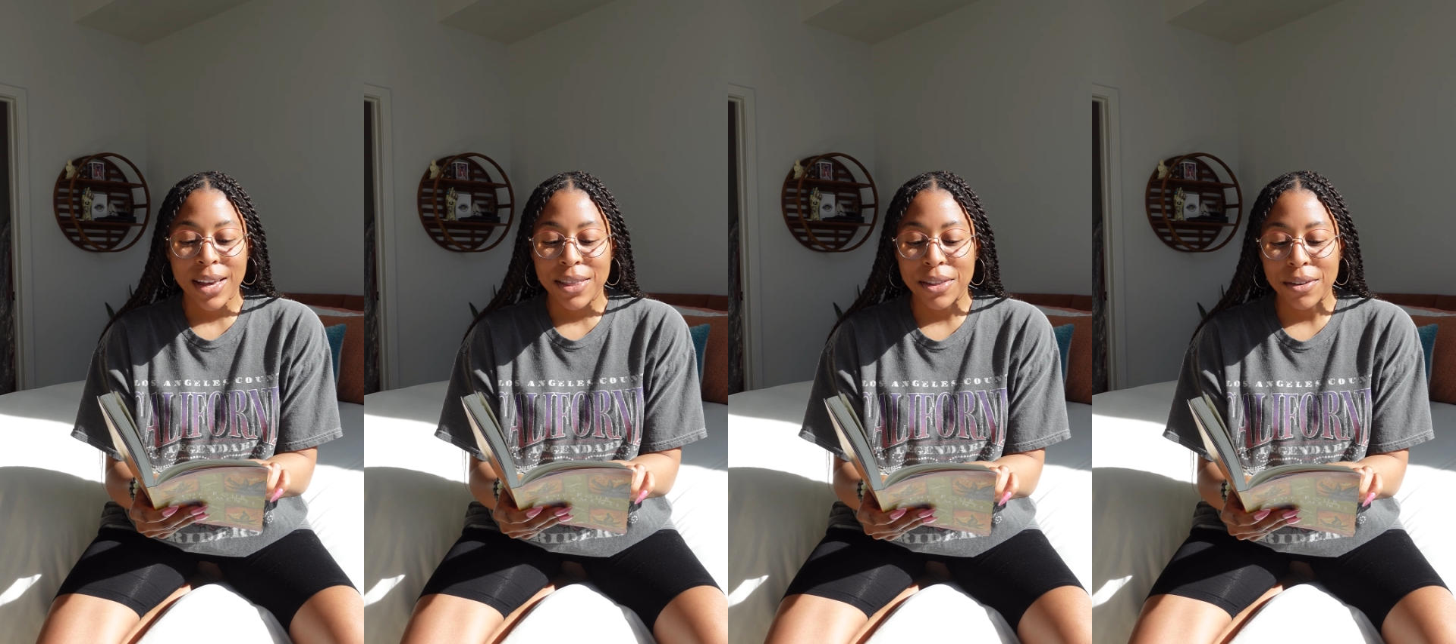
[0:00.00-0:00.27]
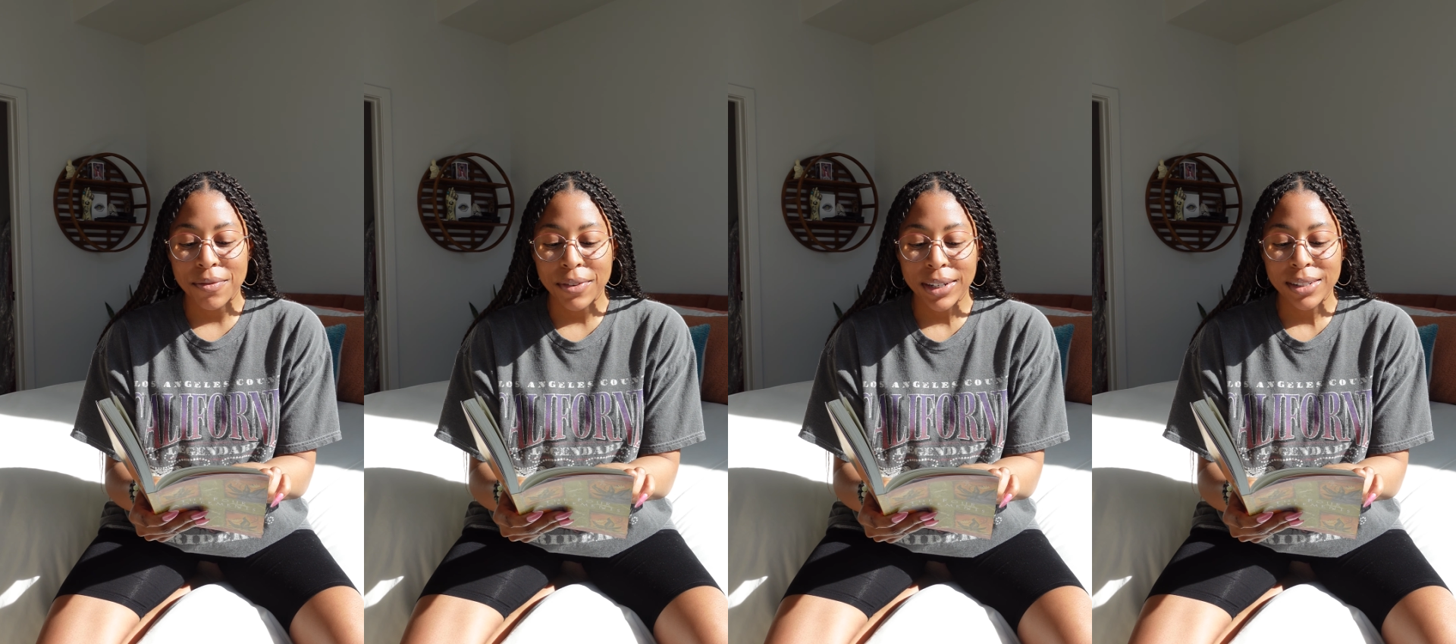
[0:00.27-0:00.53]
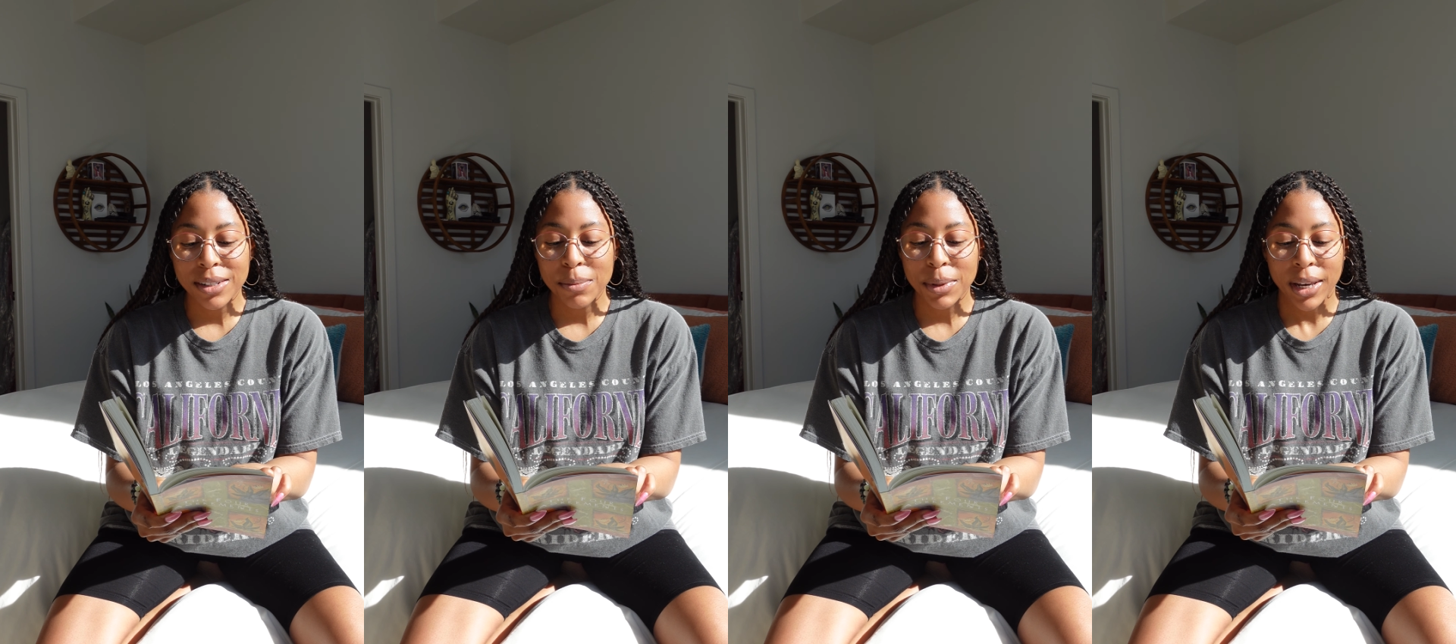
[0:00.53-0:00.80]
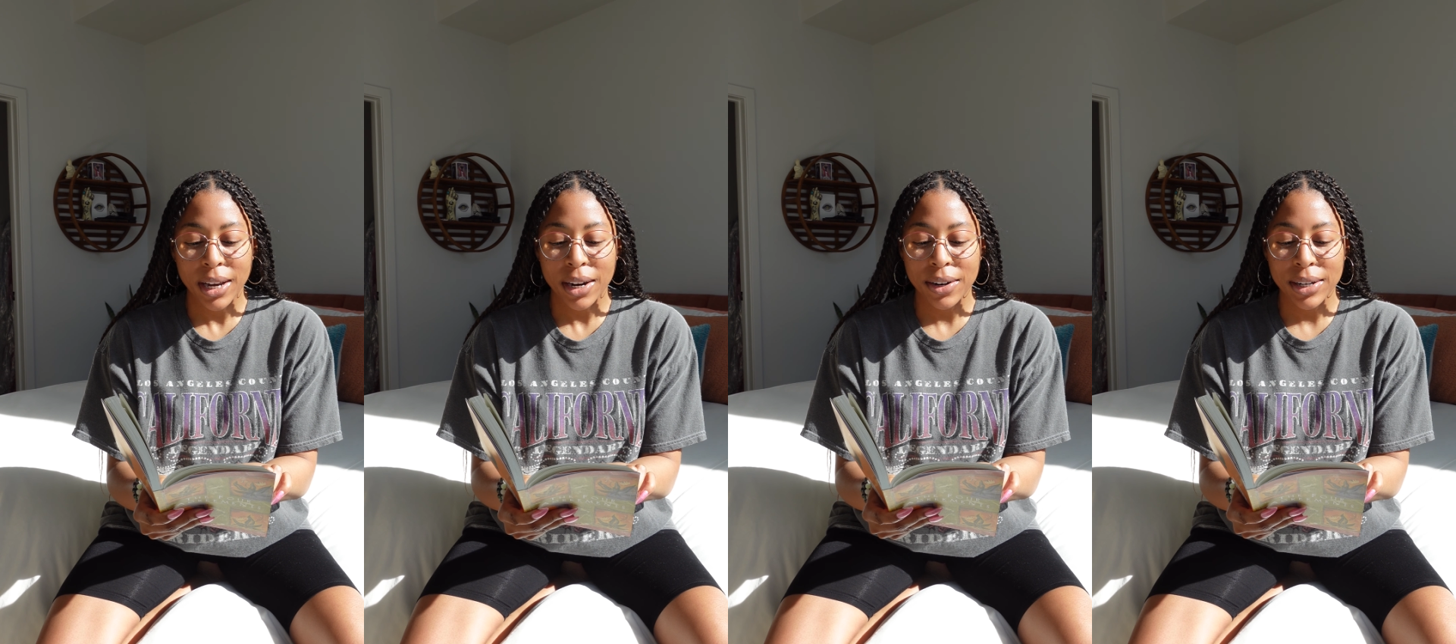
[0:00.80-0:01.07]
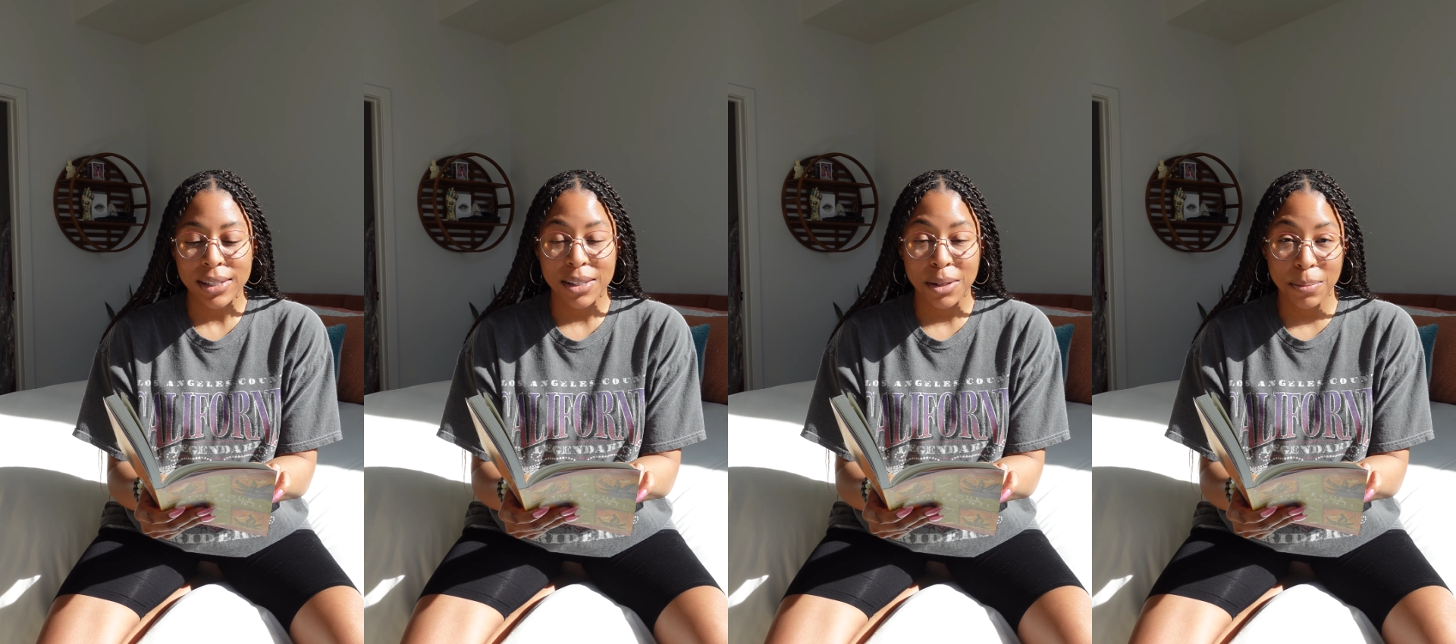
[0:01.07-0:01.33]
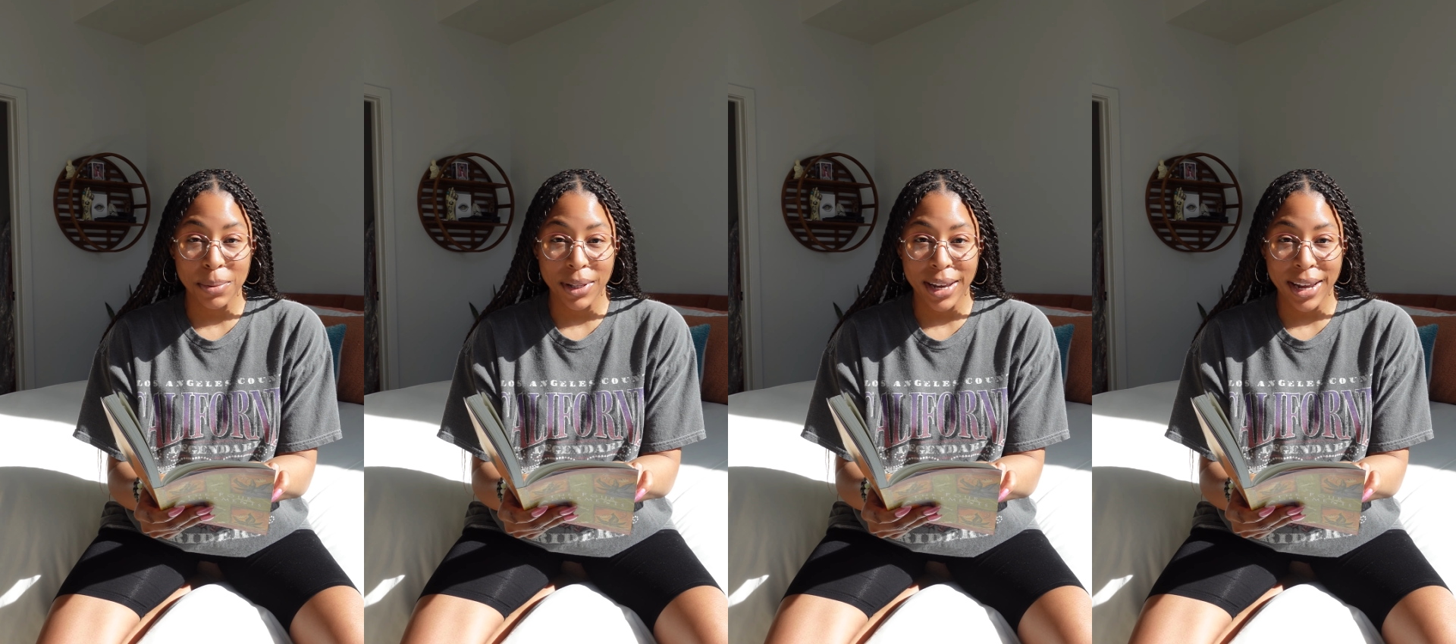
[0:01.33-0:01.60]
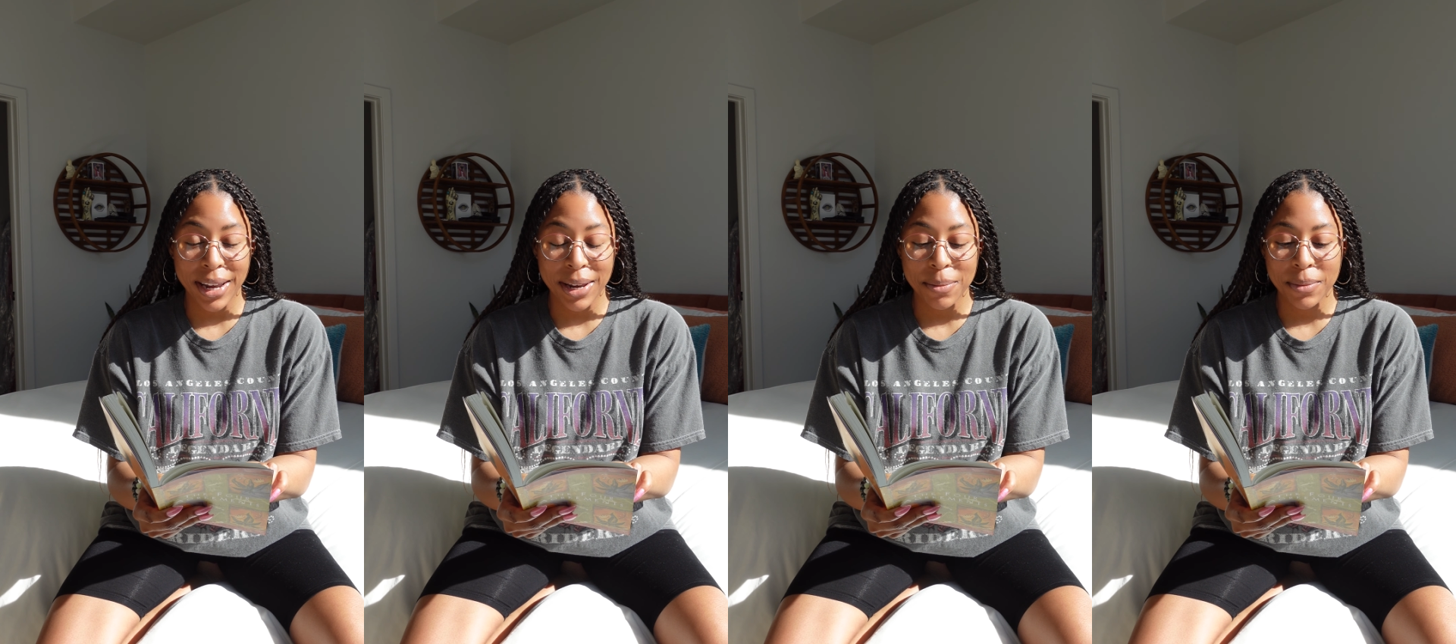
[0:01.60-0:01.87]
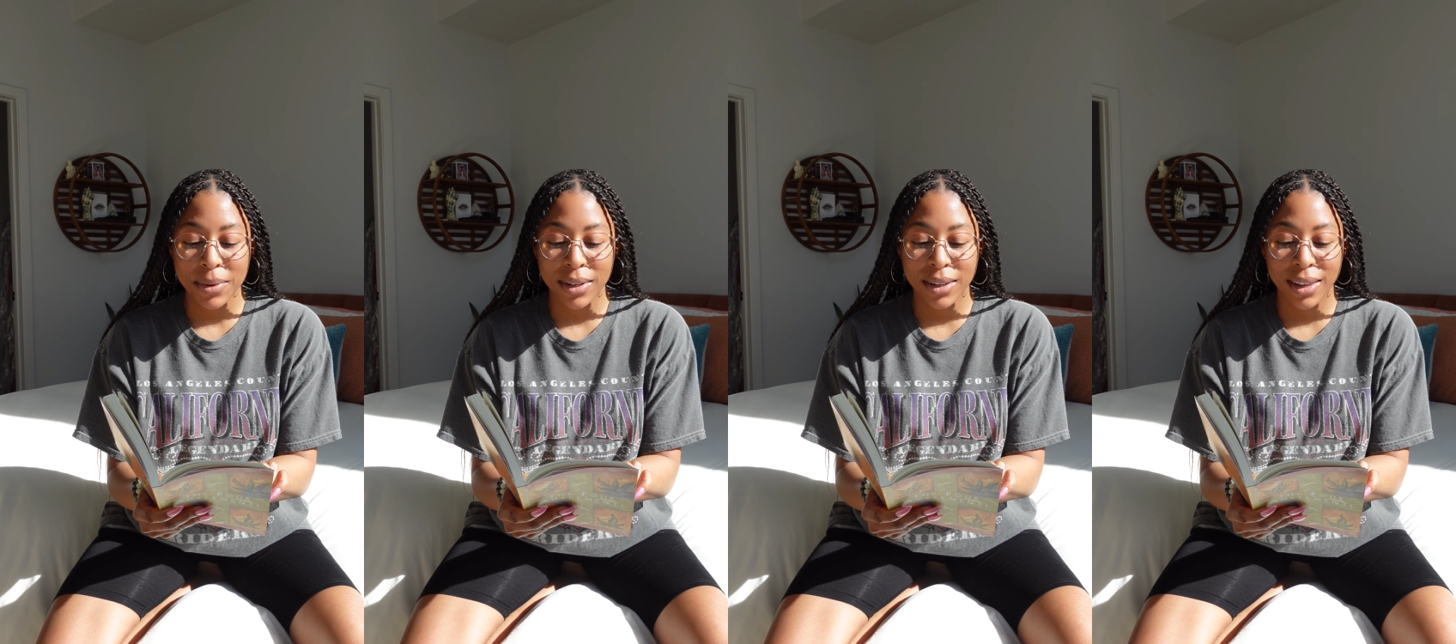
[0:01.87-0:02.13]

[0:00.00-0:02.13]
The victim carries the blame,